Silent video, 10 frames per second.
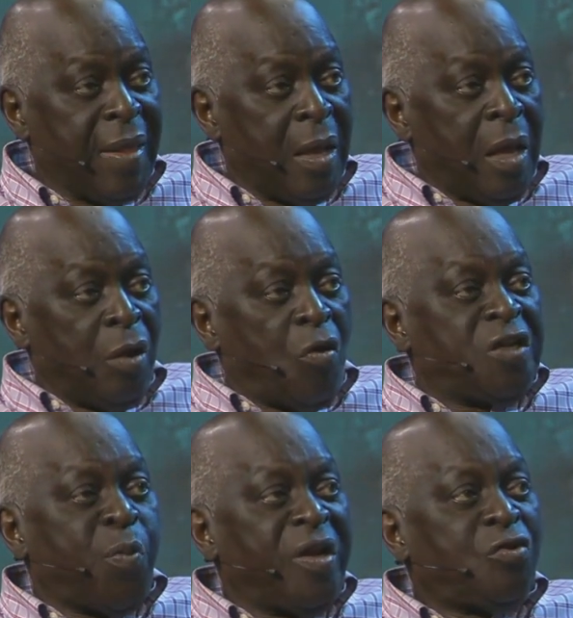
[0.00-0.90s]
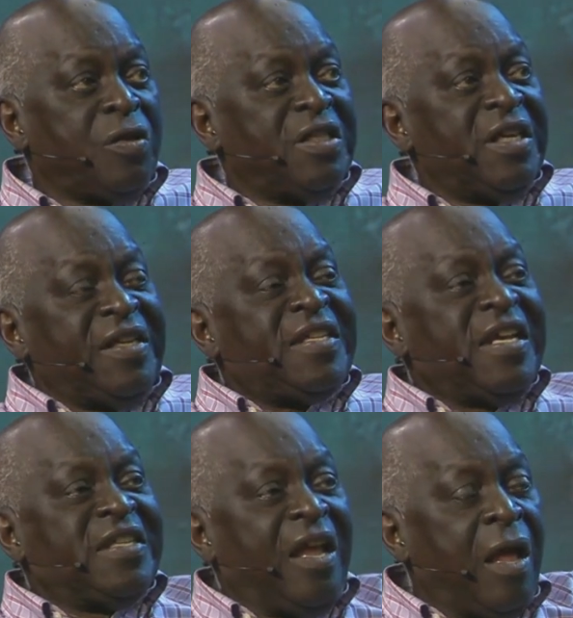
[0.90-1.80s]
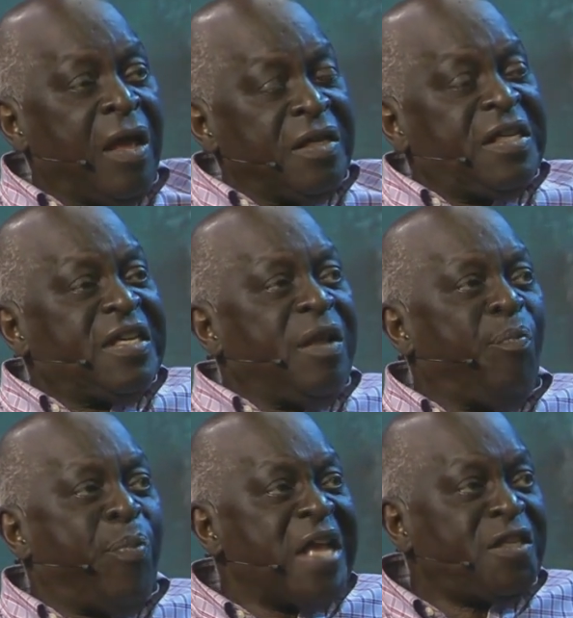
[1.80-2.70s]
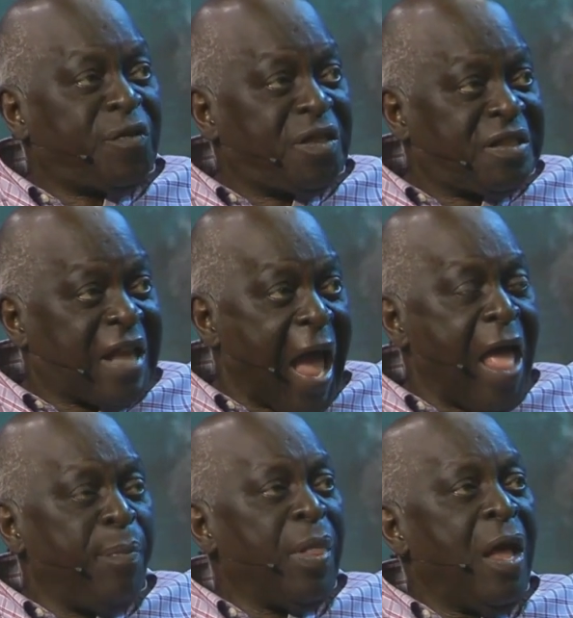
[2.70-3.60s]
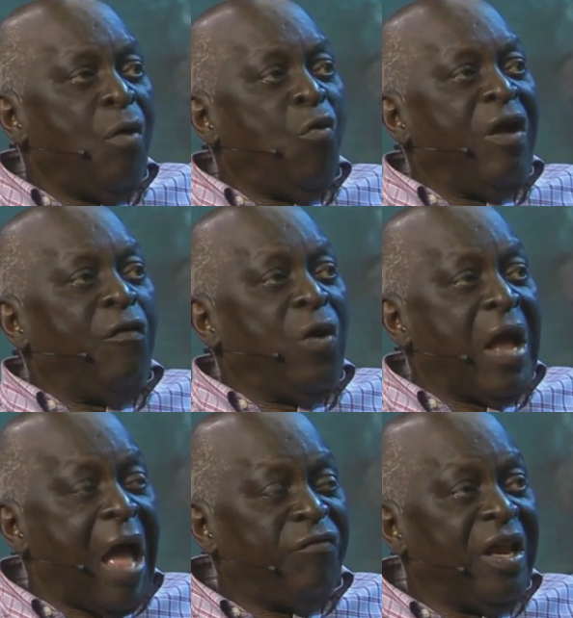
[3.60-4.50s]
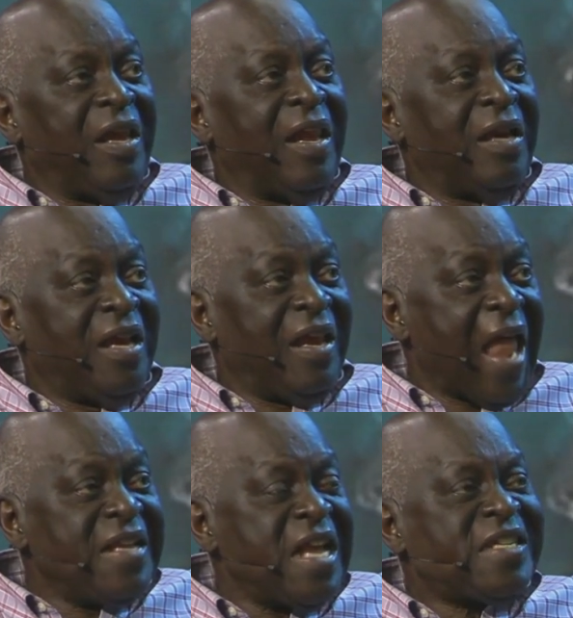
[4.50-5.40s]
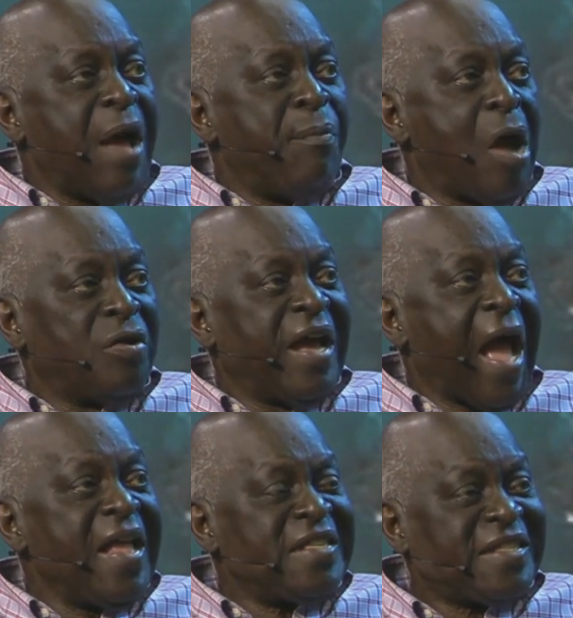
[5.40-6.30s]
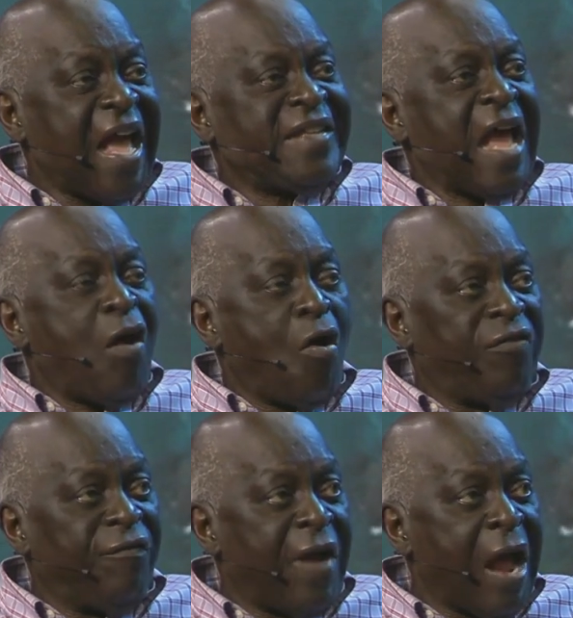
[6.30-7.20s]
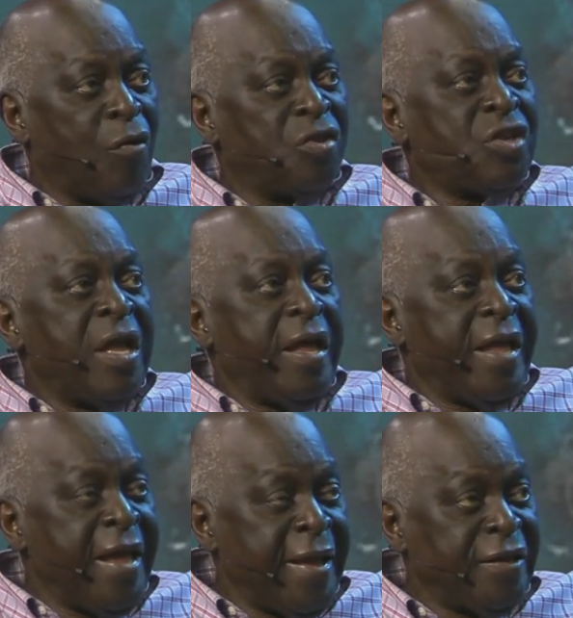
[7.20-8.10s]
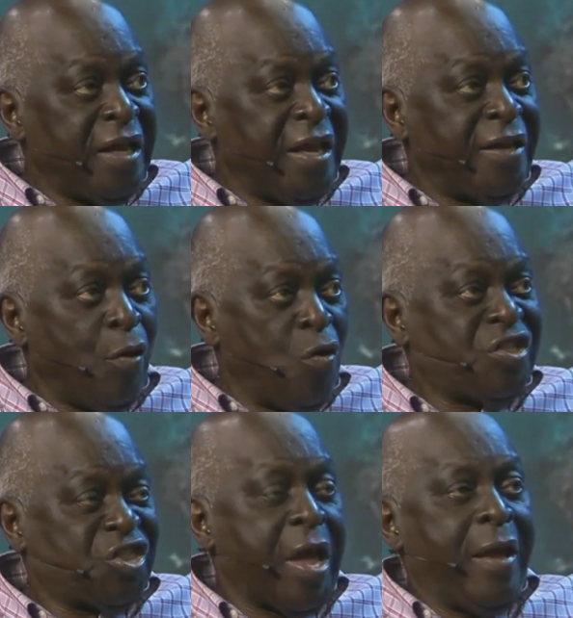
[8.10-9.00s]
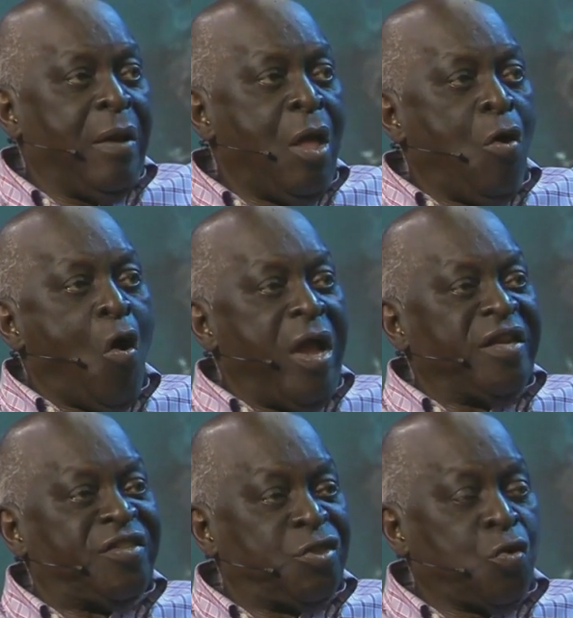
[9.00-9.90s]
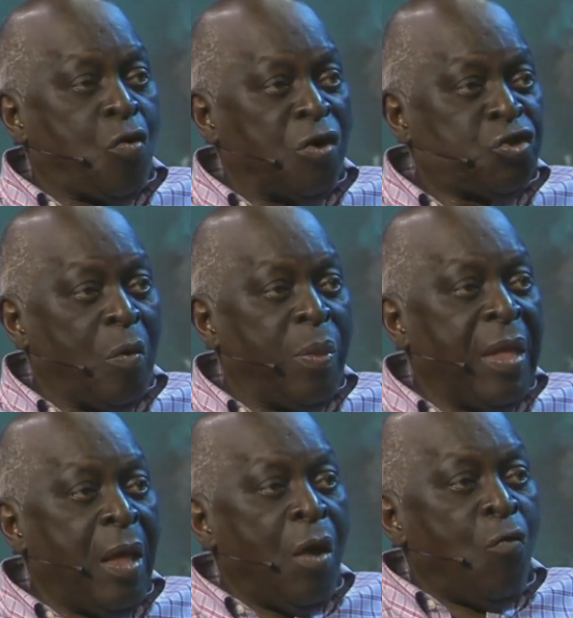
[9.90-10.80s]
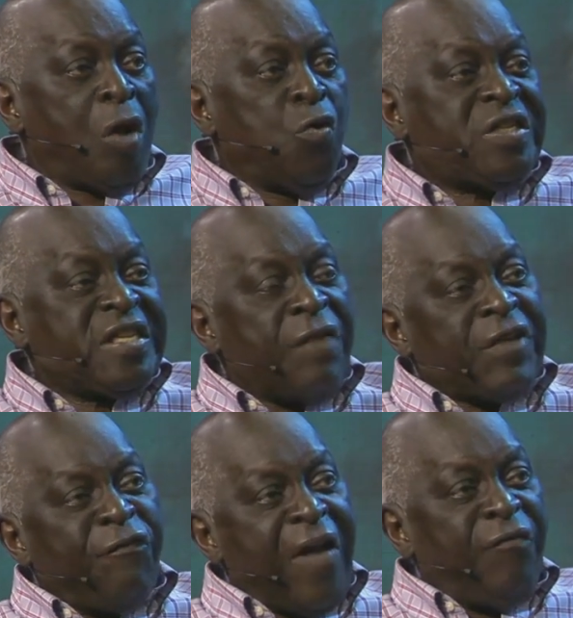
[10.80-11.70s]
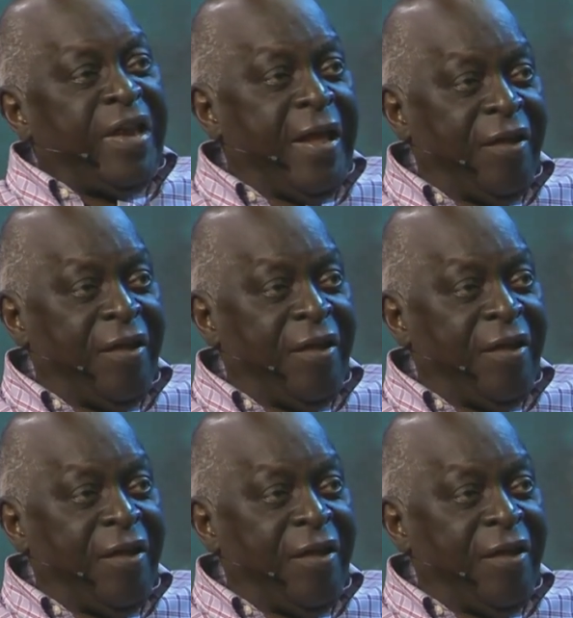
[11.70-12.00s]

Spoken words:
This is the best time where we have the largest amount, the highest titer of the virus in the whole cell or in the tissue culture. What do we see after 5 days?